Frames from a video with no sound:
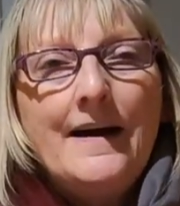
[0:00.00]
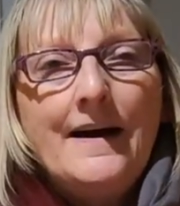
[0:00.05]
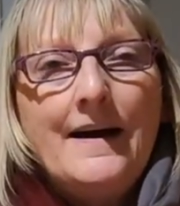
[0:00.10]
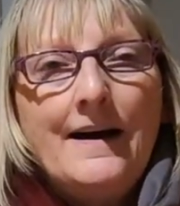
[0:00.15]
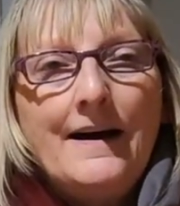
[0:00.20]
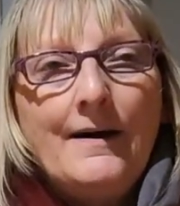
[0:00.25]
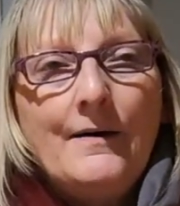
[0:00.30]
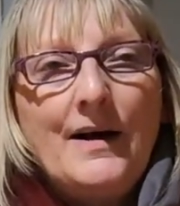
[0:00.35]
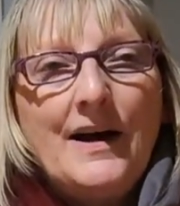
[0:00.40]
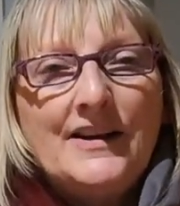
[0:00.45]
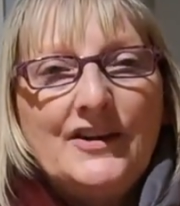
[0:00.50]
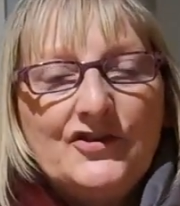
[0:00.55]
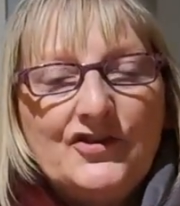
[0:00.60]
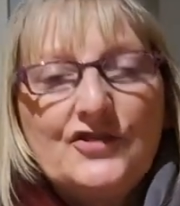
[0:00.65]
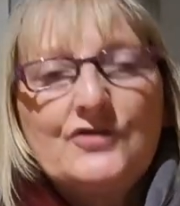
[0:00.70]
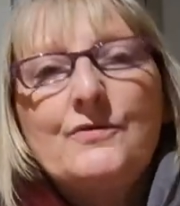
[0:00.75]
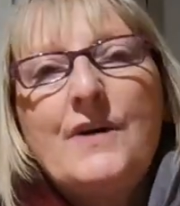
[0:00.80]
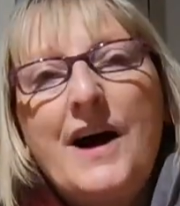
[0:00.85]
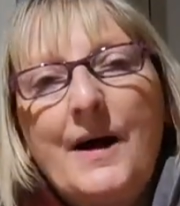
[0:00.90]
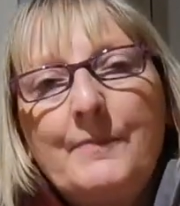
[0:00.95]
And it
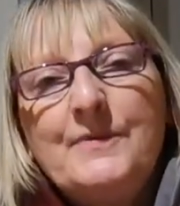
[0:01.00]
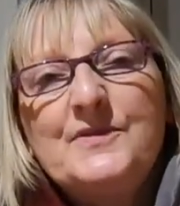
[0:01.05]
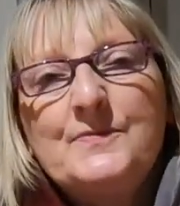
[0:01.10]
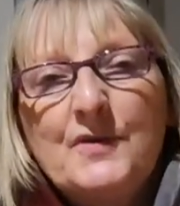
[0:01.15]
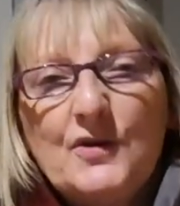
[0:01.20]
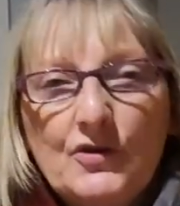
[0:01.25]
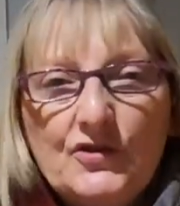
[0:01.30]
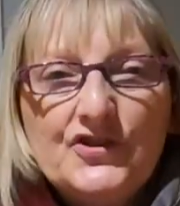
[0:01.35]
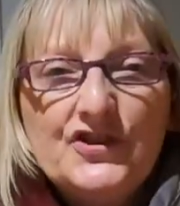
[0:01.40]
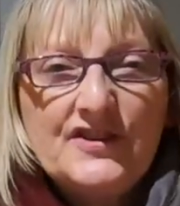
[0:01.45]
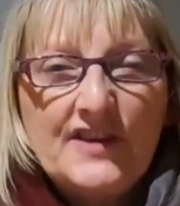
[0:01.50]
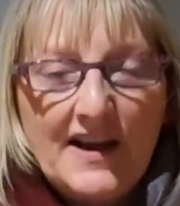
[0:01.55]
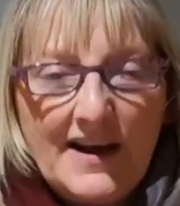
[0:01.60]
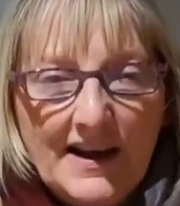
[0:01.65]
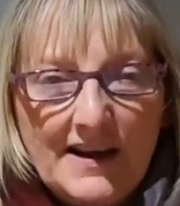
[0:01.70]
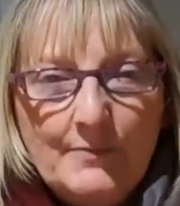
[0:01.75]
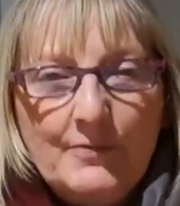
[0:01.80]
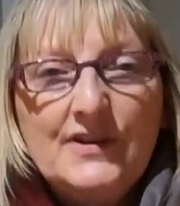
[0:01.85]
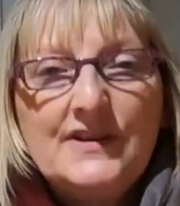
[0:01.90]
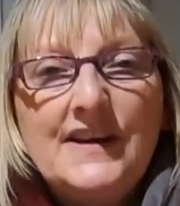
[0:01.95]
just so happens, because she's a
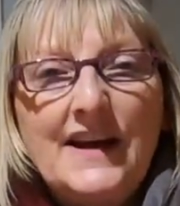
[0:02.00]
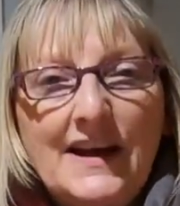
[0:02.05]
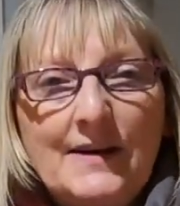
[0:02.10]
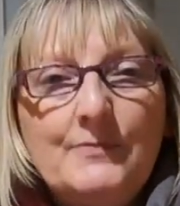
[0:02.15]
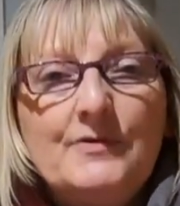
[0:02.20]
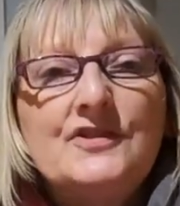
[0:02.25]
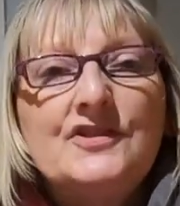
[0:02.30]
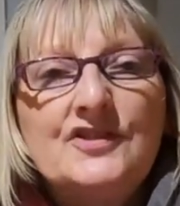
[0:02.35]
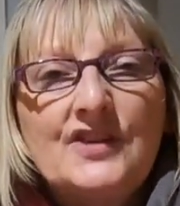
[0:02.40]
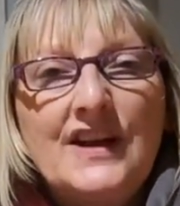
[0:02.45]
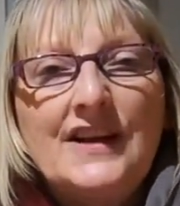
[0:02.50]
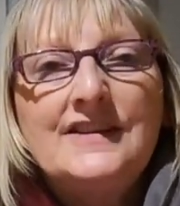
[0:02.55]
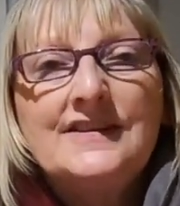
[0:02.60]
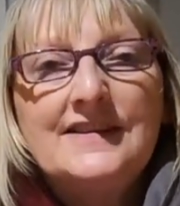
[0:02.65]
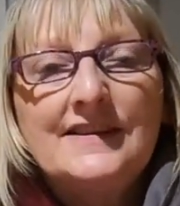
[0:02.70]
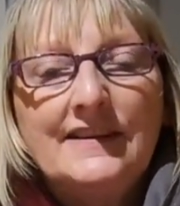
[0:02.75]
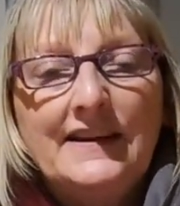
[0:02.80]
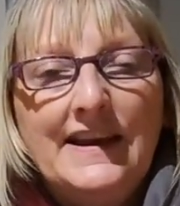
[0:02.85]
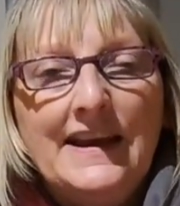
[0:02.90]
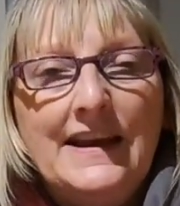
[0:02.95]
hybrid, hybrids tend
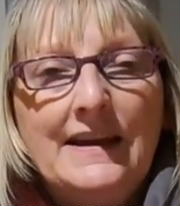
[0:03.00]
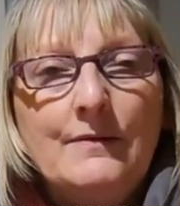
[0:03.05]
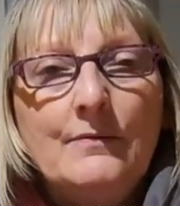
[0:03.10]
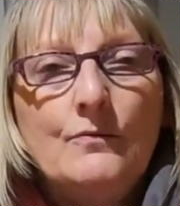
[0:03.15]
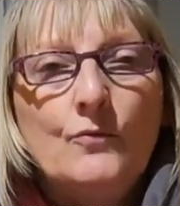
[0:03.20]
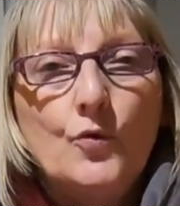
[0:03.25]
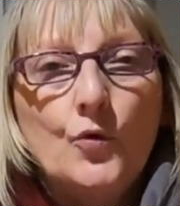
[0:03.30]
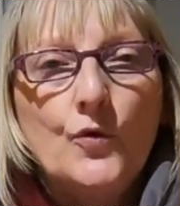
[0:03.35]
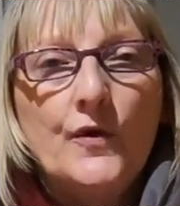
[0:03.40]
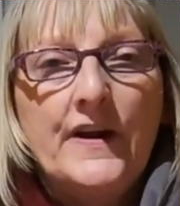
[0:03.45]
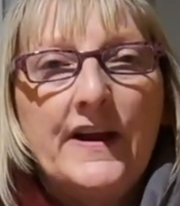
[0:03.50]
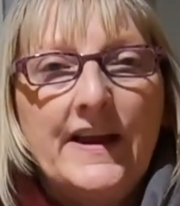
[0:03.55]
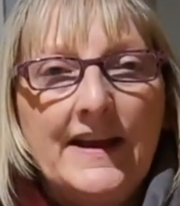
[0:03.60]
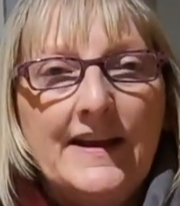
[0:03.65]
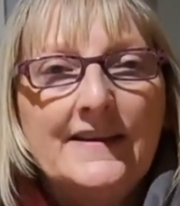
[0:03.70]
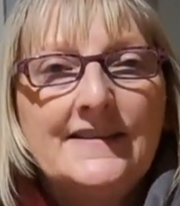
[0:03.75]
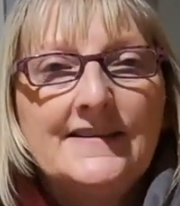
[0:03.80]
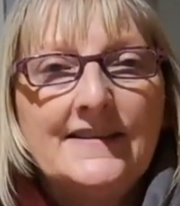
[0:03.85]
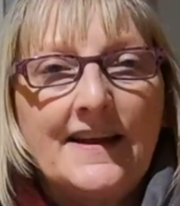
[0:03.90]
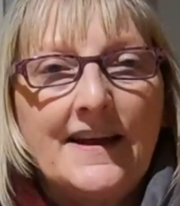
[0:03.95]
to lay more
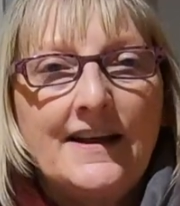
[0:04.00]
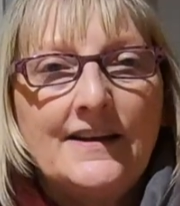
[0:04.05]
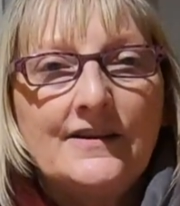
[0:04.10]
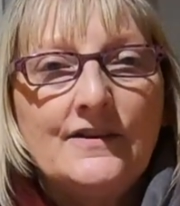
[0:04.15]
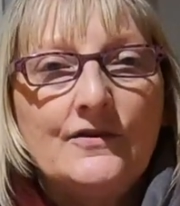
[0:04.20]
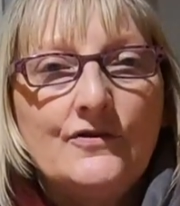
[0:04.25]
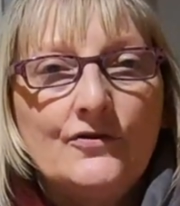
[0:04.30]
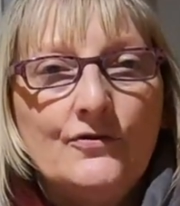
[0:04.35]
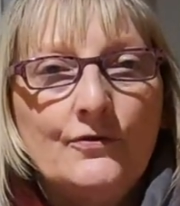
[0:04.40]
eggs than